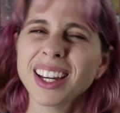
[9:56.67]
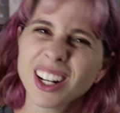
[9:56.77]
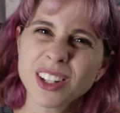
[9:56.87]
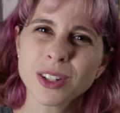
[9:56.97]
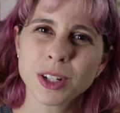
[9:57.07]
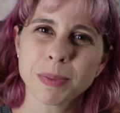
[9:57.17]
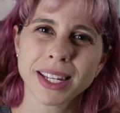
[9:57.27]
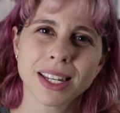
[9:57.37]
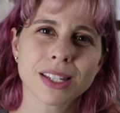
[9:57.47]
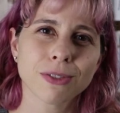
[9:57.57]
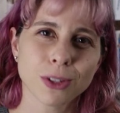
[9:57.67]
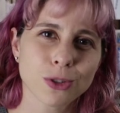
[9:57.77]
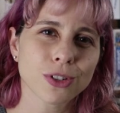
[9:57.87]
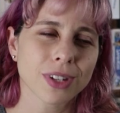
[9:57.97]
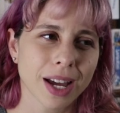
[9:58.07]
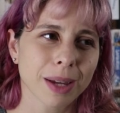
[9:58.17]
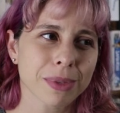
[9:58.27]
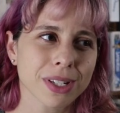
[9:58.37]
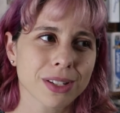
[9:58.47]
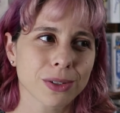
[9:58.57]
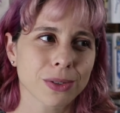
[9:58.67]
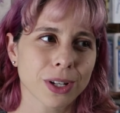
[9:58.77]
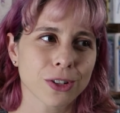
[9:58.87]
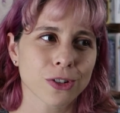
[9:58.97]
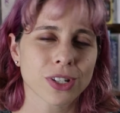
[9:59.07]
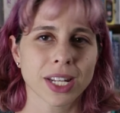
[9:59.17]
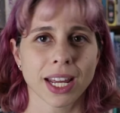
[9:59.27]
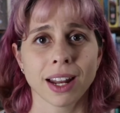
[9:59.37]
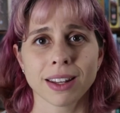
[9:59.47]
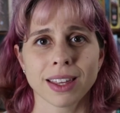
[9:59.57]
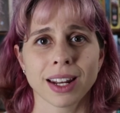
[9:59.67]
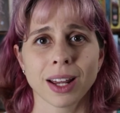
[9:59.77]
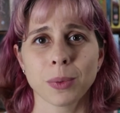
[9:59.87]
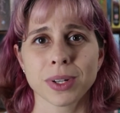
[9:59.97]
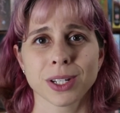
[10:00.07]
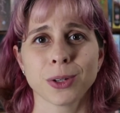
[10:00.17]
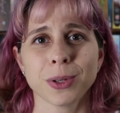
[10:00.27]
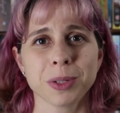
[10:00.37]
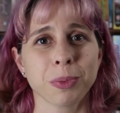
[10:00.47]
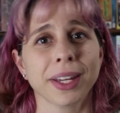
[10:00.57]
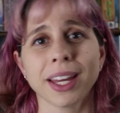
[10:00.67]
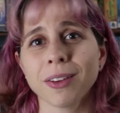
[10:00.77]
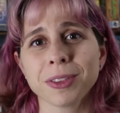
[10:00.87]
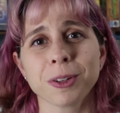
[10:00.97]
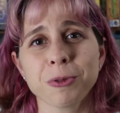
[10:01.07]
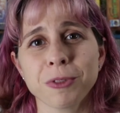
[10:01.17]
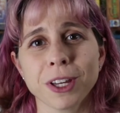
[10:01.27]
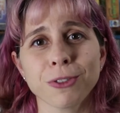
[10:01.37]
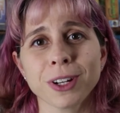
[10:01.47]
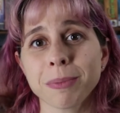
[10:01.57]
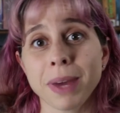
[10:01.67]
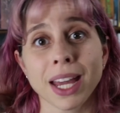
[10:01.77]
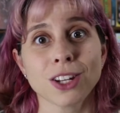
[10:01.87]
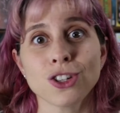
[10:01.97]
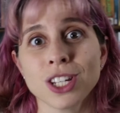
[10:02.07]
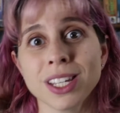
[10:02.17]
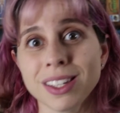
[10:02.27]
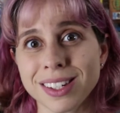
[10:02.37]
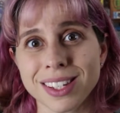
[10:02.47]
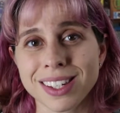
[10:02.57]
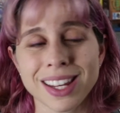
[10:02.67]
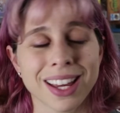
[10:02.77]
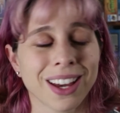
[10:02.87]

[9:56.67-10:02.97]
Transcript: It also took my kids a few times to understand that I wasn't going to bring out their favorite mac and cheese,